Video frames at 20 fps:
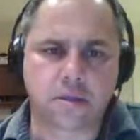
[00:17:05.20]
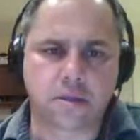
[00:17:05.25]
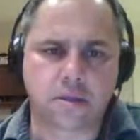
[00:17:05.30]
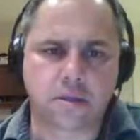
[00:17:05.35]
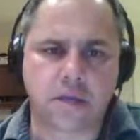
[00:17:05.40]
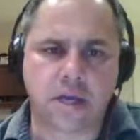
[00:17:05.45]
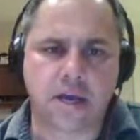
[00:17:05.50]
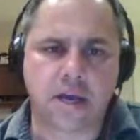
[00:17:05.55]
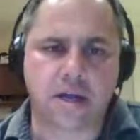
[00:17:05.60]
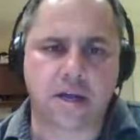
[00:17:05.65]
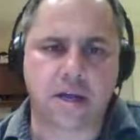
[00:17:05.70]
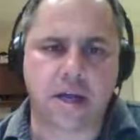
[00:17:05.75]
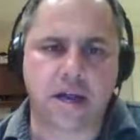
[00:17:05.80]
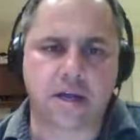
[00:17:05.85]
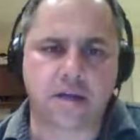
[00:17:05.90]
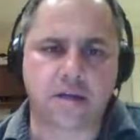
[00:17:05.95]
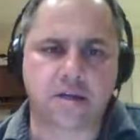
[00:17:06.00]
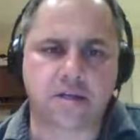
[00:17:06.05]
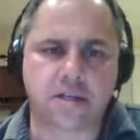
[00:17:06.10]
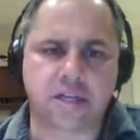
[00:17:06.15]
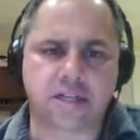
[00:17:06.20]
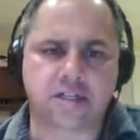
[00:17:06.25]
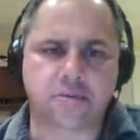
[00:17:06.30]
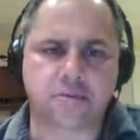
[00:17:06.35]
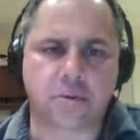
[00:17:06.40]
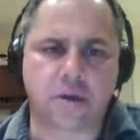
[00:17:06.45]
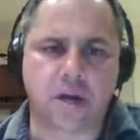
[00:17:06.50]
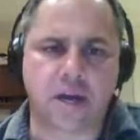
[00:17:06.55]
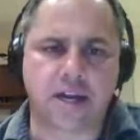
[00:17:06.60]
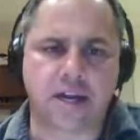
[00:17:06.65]
Yeah, and that's
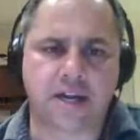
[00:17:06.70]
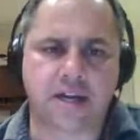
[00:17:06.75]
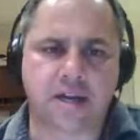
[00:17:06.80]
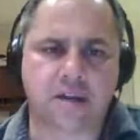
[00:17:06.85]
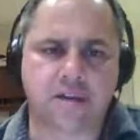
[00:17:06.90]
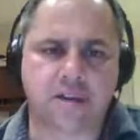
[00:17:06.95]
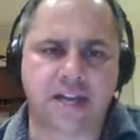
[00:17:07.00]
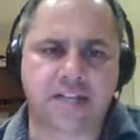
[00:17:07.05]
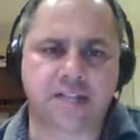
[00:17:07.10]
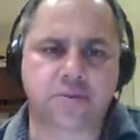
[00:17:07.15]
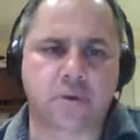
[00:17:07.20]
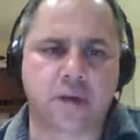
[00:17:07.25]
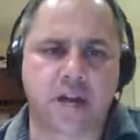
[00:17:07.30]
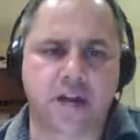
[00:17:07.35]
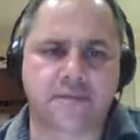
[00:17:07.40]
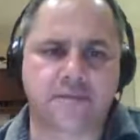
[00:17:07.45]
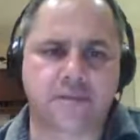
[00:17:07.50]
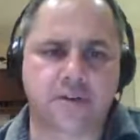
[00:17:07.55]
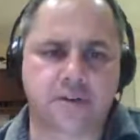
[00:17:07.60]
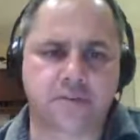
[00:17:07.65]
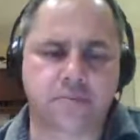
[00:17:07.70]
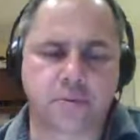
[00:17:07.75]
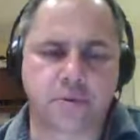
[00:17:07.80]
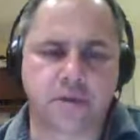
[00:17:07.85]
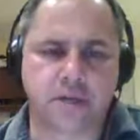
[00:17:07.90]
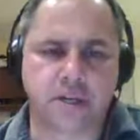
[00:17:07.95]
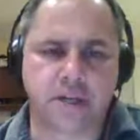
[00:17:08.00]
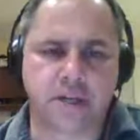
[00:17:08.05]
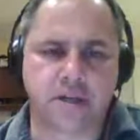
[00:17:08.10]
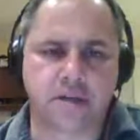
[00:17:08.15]
what I first put
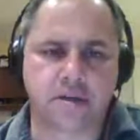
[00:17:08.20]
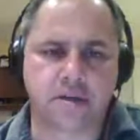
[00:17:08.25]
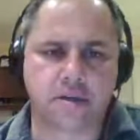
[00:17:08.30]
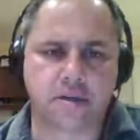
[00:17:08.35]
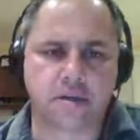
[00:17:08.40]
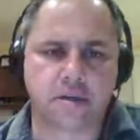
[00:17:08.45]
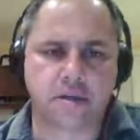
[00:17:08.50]
in.